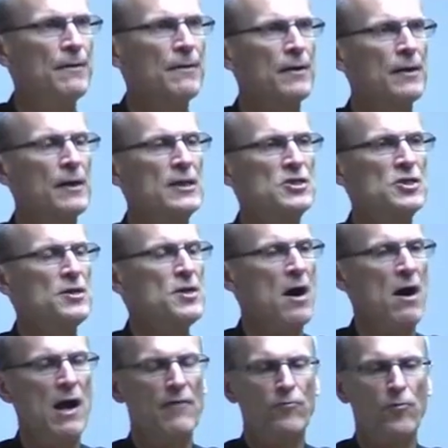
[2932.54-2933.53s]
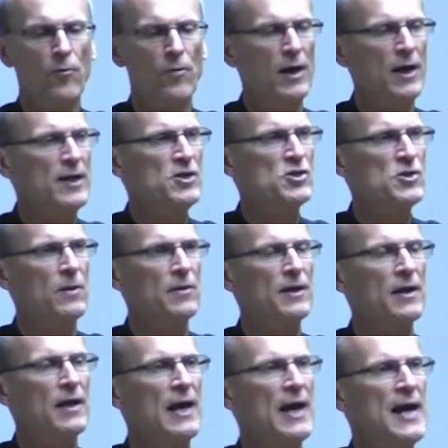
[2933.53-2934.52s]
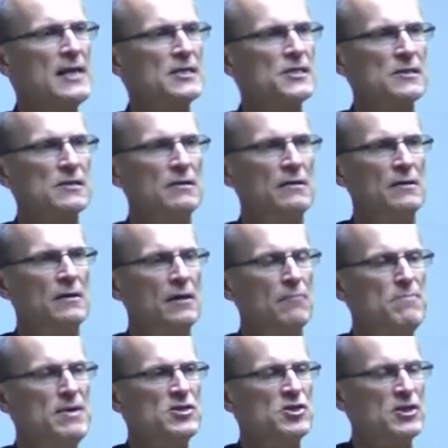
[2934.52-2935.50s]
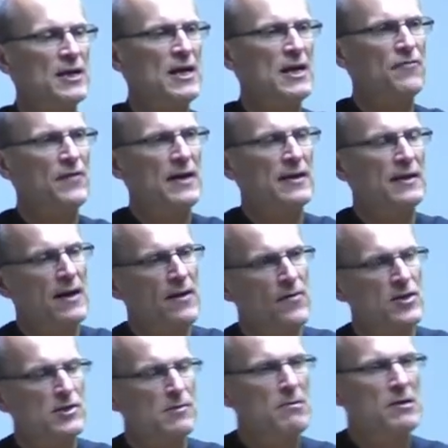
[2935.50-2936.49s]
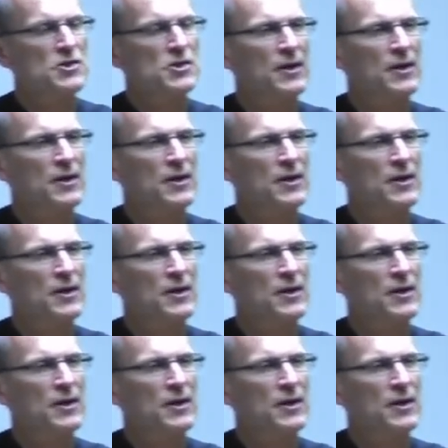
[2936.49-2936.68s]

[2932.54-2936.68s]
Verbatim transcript: Listen, y'all, if you really enjoyed the class, be safe out there. There's a bunch of